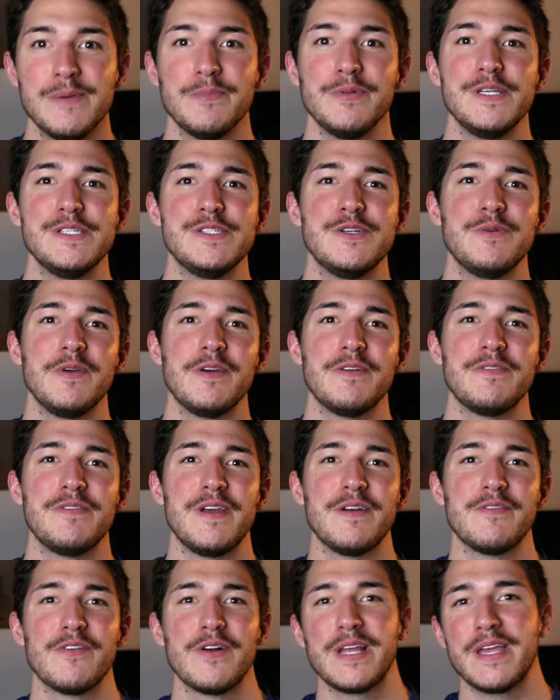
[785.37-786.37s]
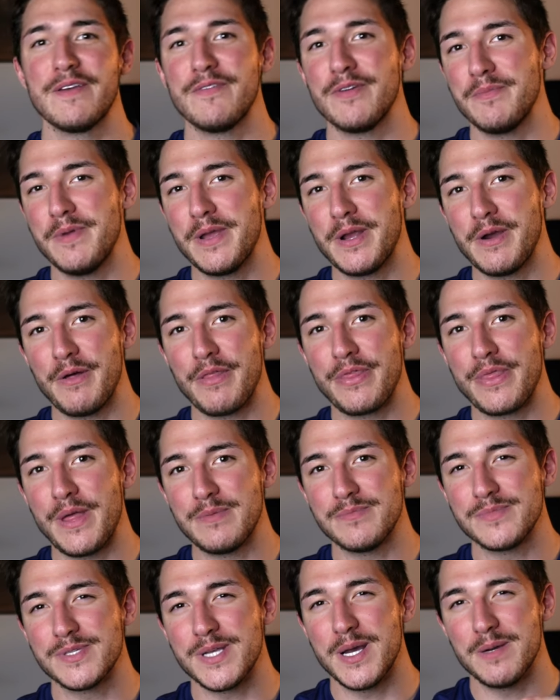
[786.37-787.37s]
Please do me a favor and give it a big old
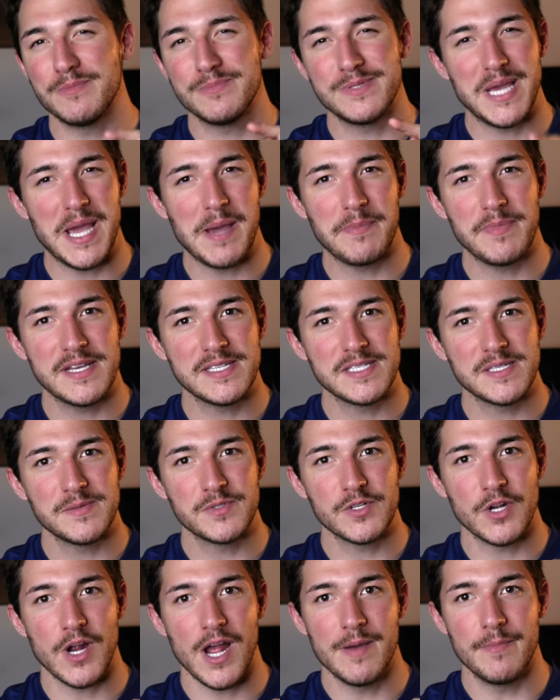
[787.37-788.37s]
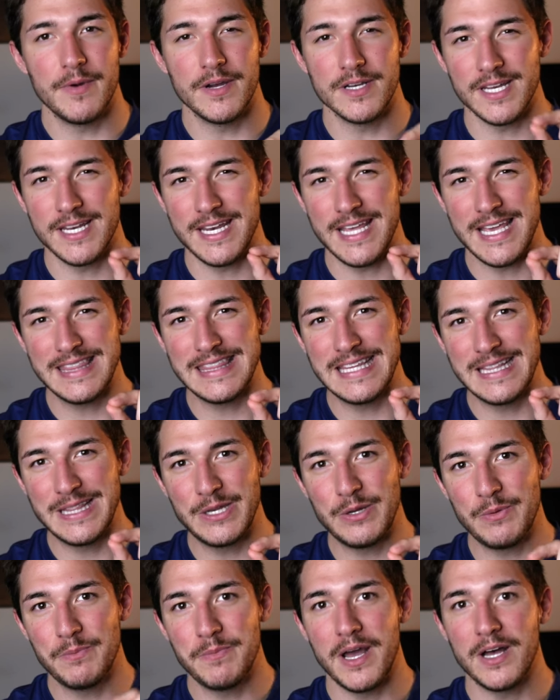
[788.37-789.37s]
thumbs up, tap that subscribe button, and hit the
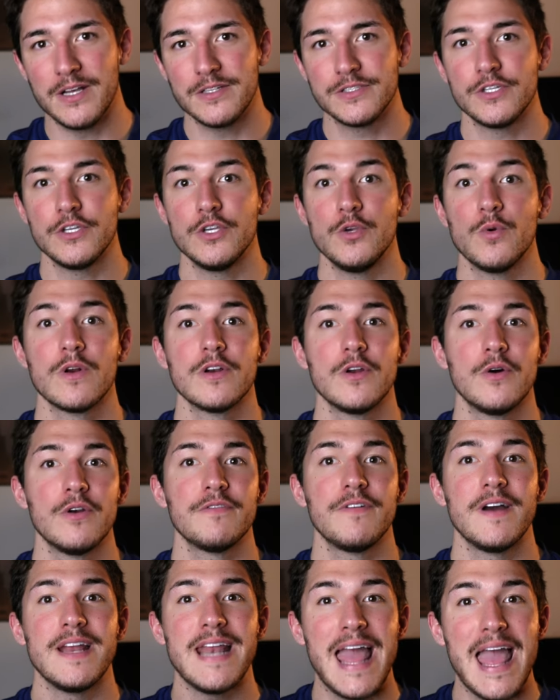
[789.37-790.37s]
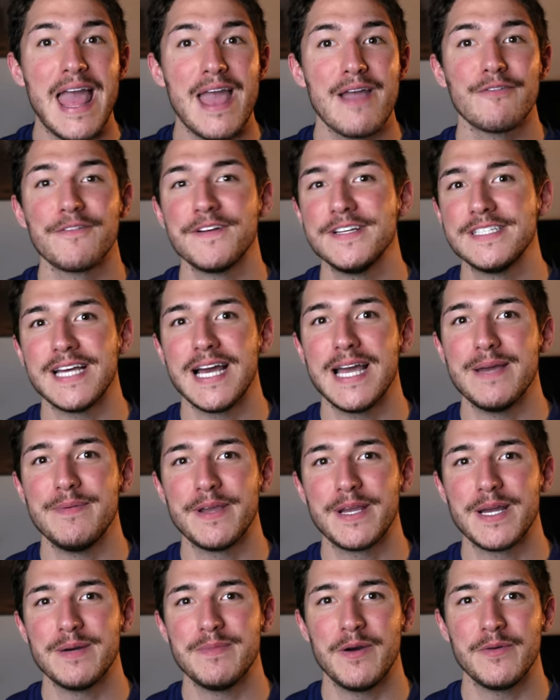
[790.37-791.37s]
little bell so you are notified every time
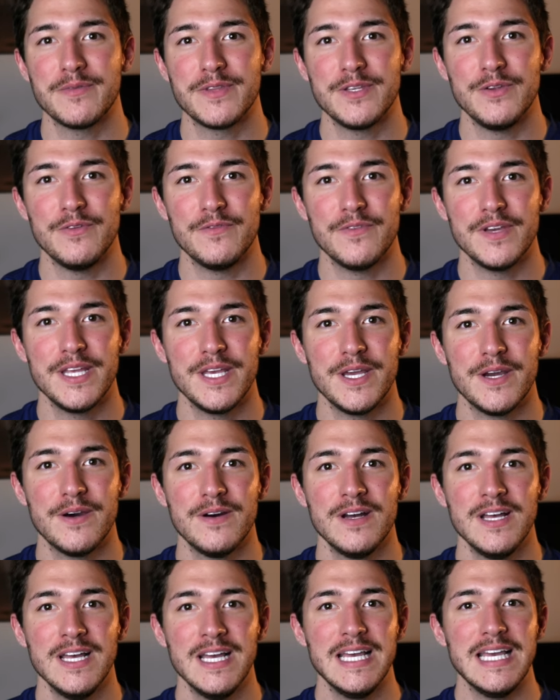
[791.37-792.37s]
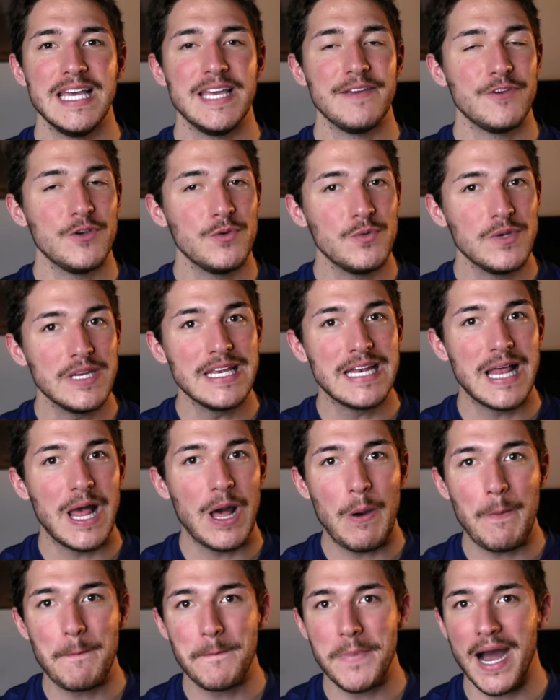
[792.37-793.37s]
I come out with a new video. If you need
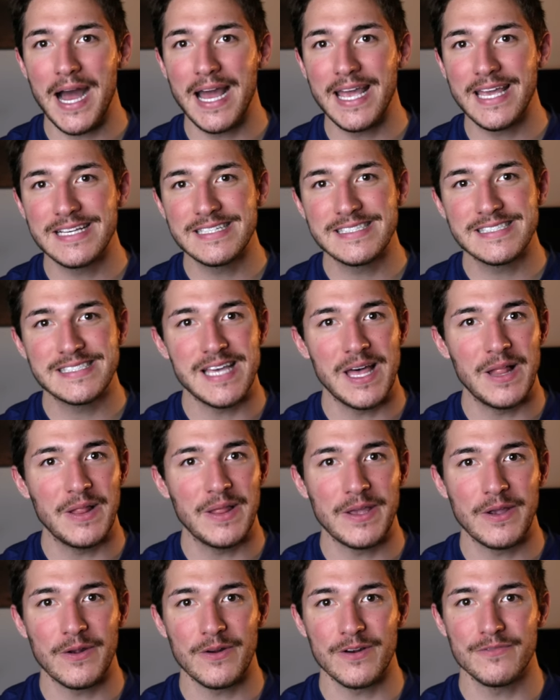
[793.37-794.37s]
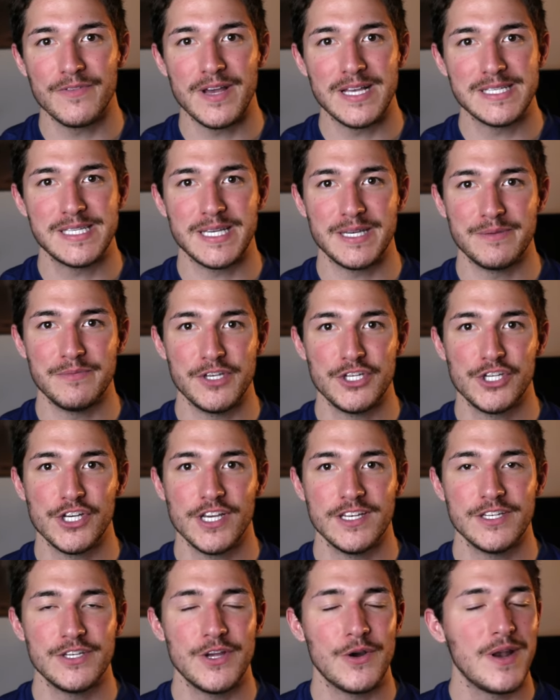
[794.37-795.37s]
help buying, selling, or investing in
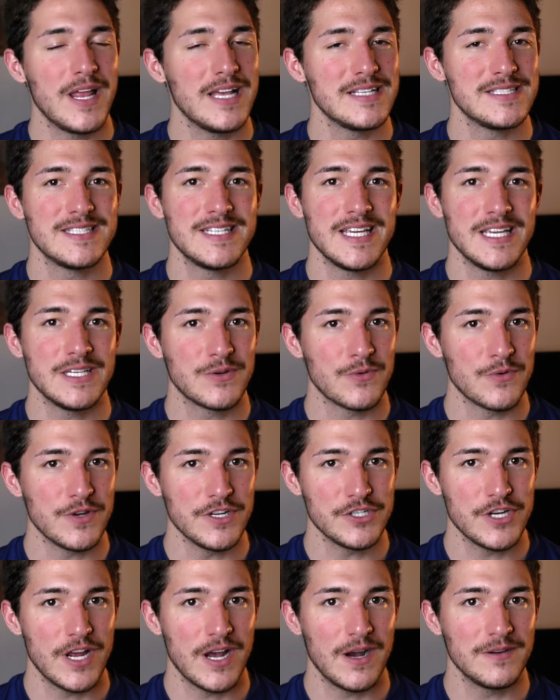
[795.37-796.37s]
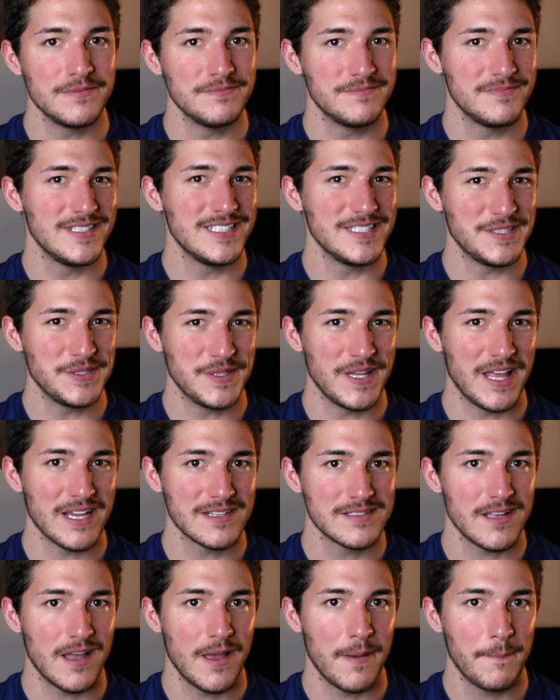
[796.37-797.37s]
Michigan, don't hesitate to reach out. Until
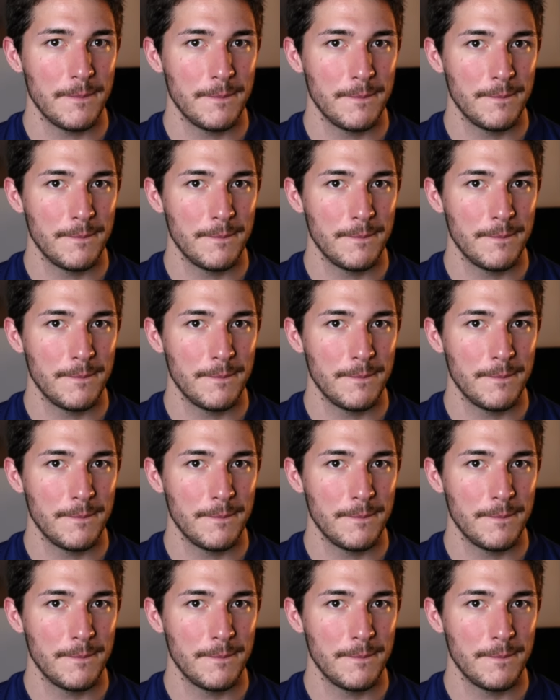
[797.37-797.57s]
next time.